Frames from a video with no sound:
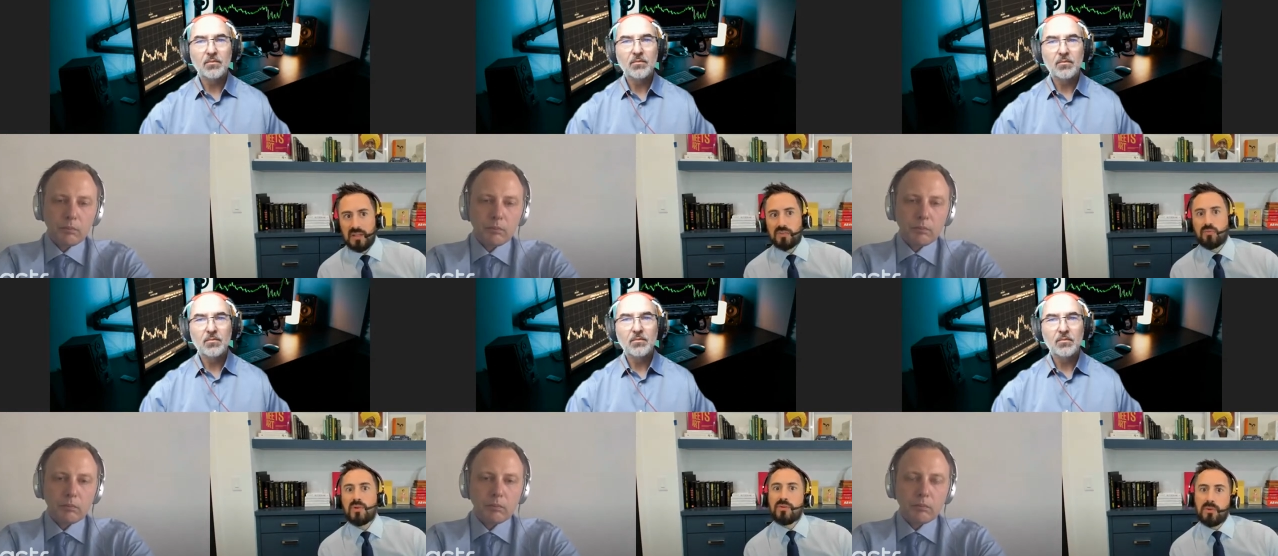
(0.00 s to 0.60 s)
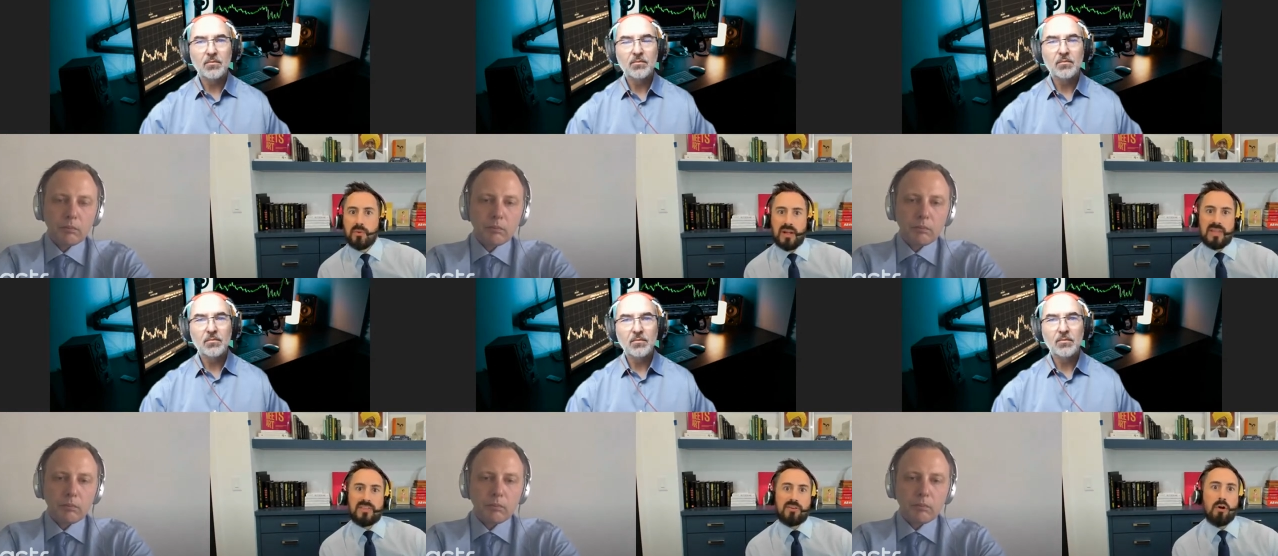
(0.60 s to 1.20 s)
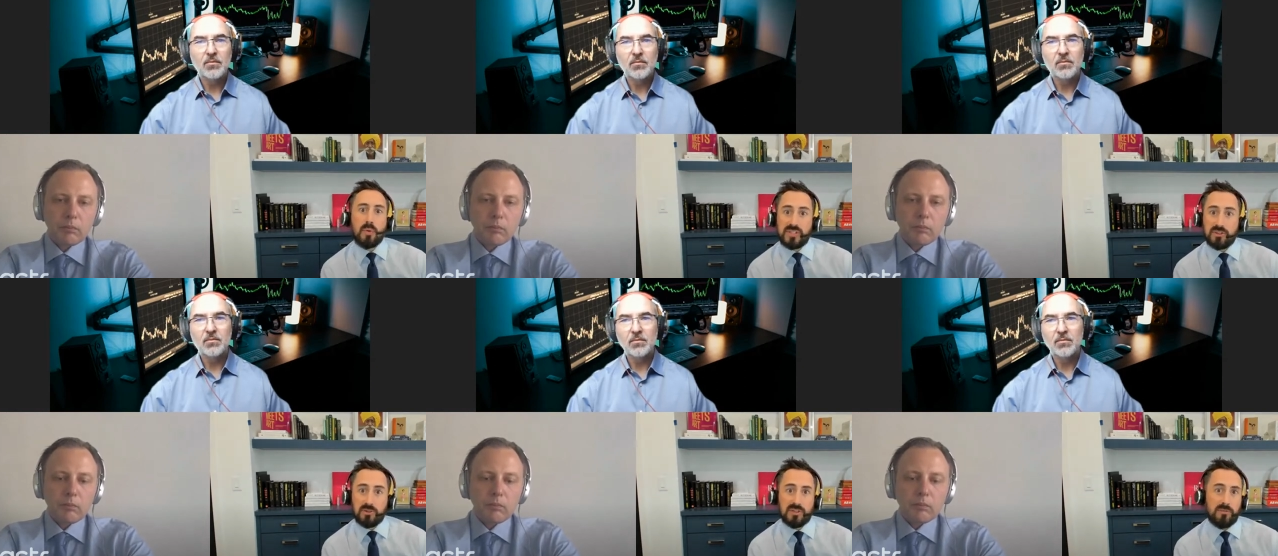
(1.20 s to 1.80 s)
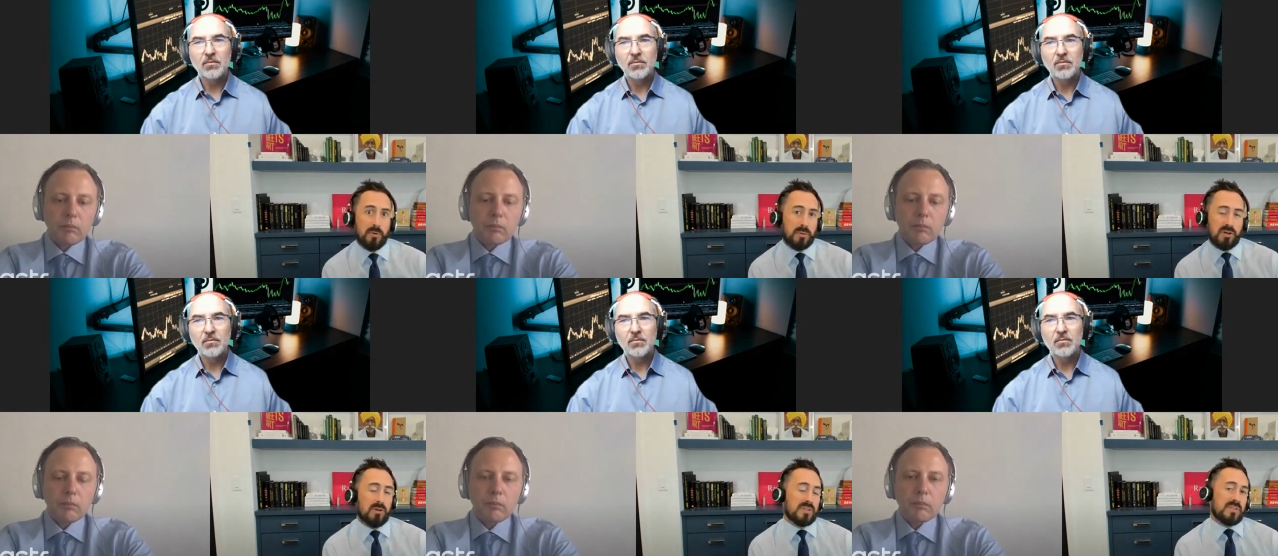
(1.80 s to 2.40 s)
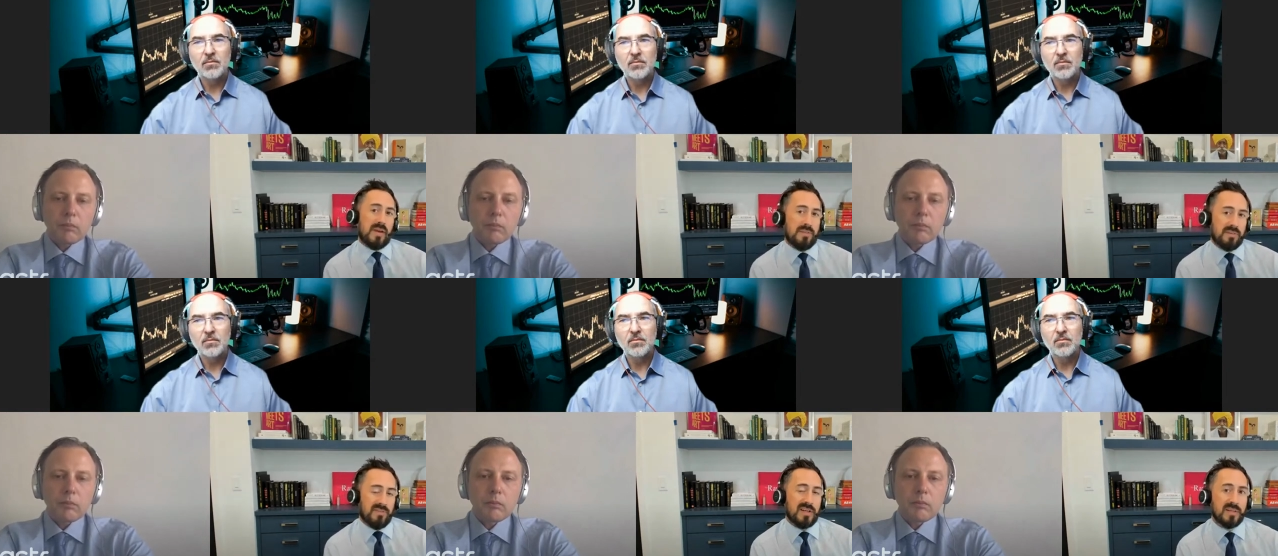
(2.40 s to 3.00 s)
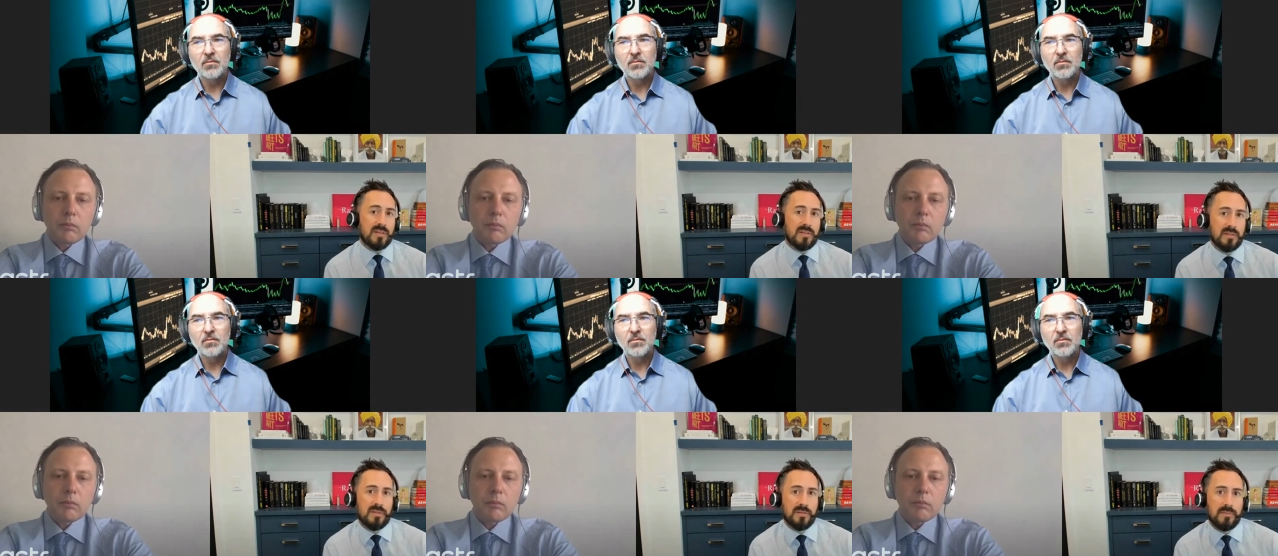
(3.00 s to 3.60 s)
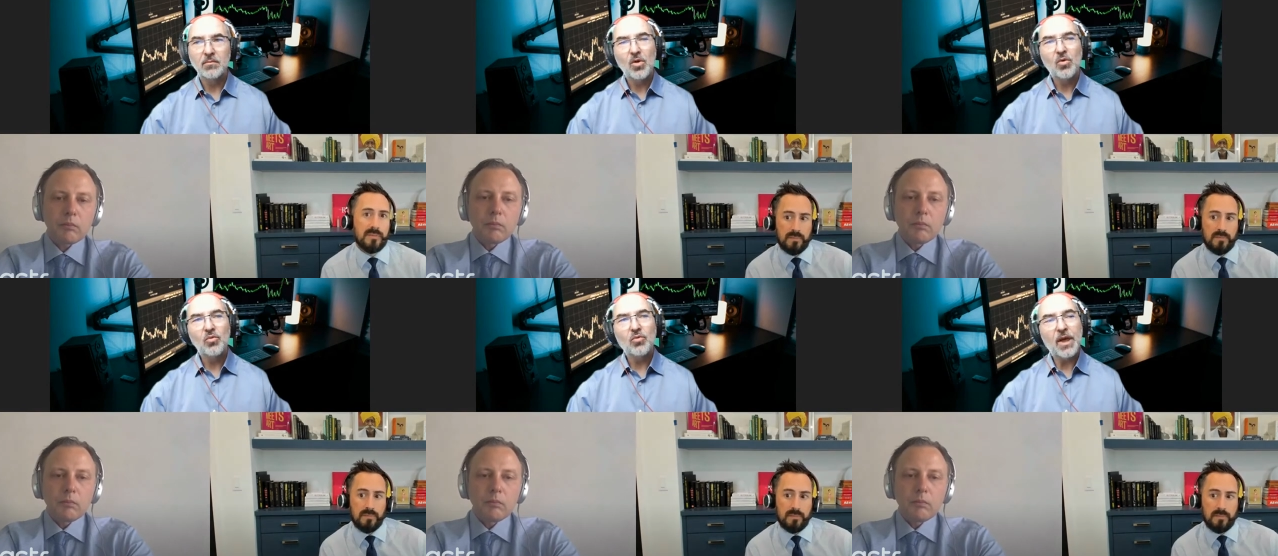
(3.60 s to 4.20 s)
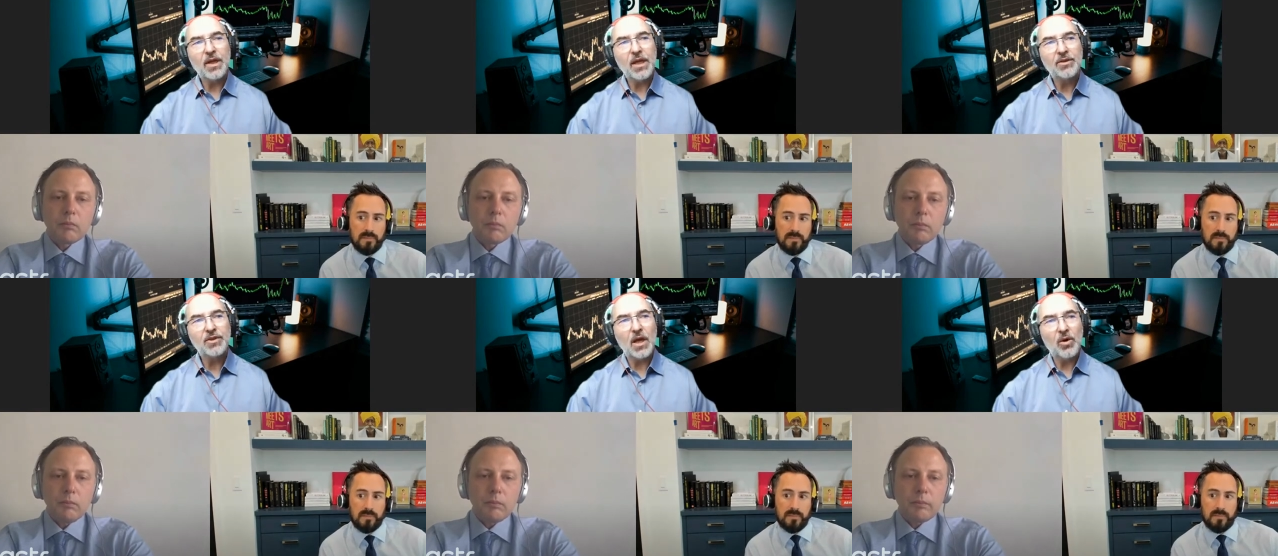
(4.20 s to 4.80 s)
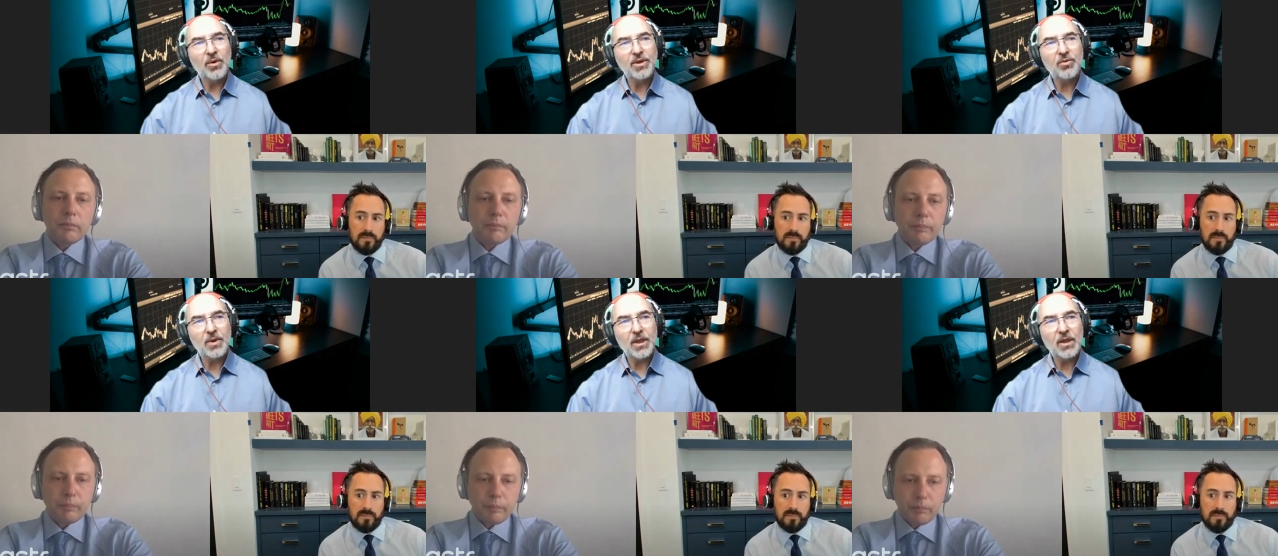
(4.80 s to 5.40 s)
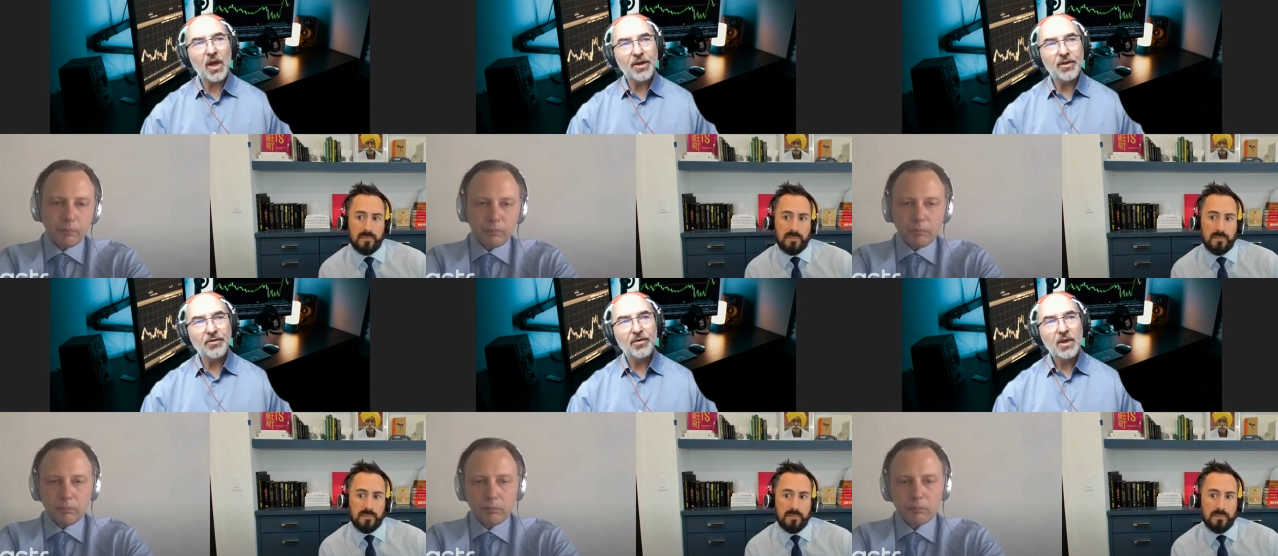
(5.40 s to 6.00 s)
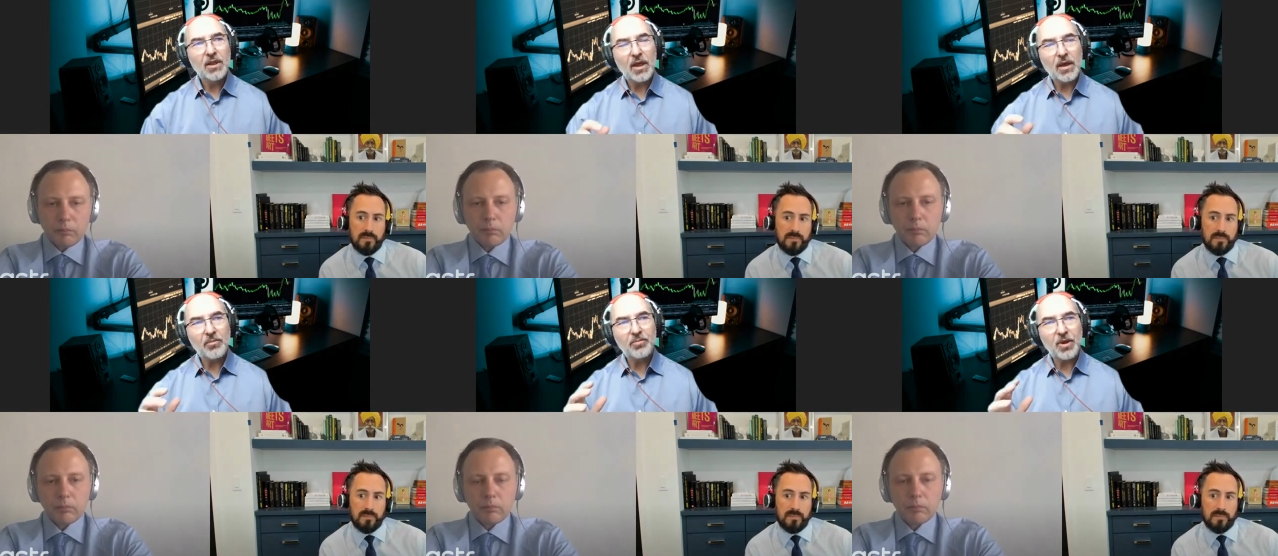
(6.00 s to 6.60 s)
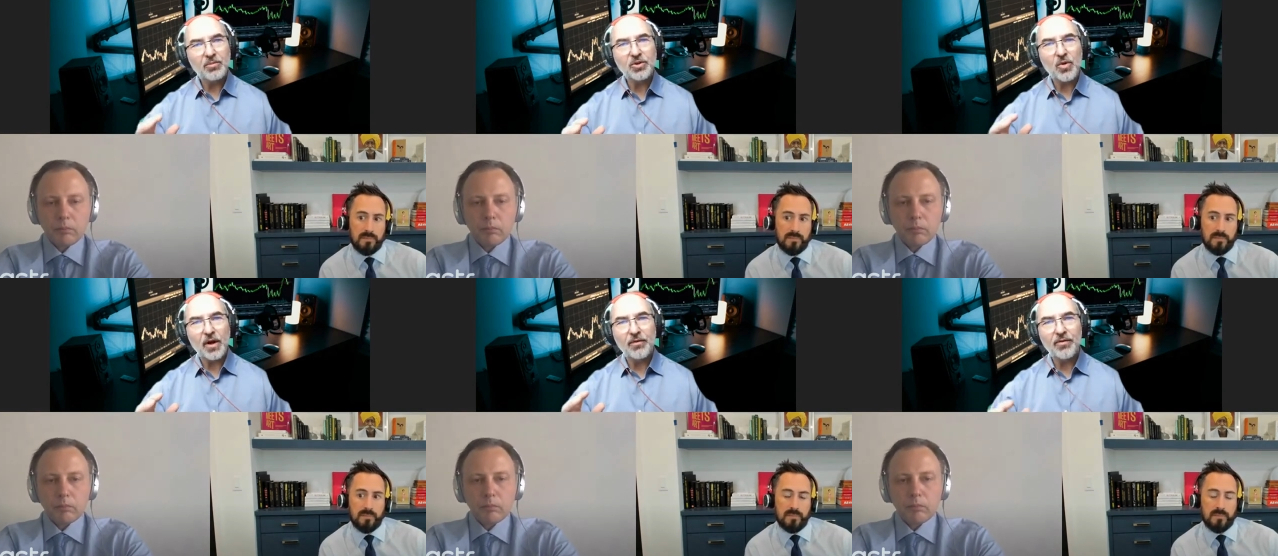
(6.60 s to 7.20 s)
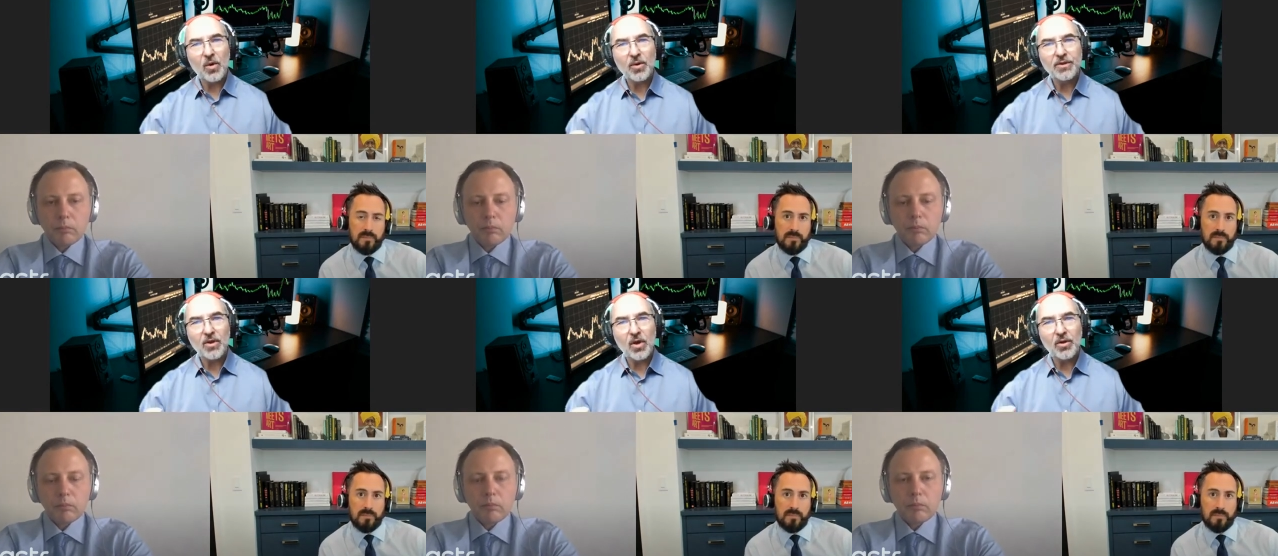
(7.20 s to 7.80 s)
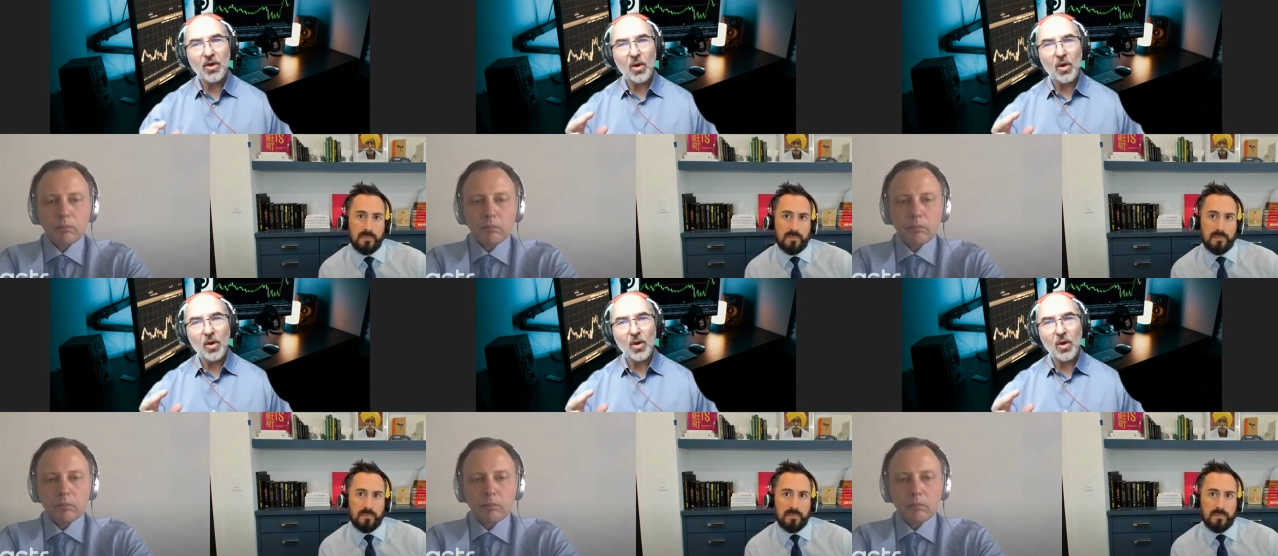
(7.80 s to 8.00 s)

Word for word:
Speaker 1: is really what I think they're always searching for, regardless of how they find it.
Speaker 2: Right, and mm-hmm. so it's really kind of uh, people trying to focus on